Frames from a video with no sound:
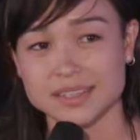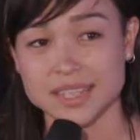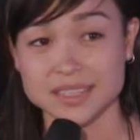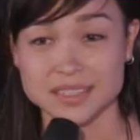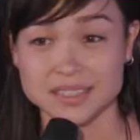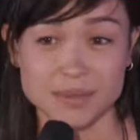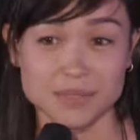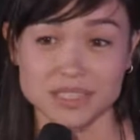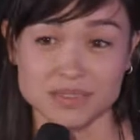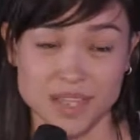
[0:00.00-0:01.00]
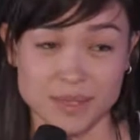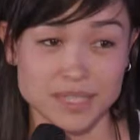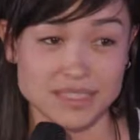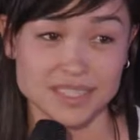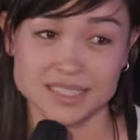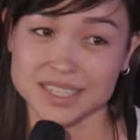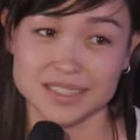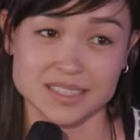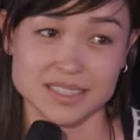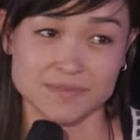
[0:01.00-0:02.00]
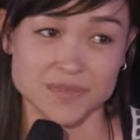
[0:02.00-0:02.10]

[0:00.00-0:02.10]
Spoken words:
kids in same-sex families exist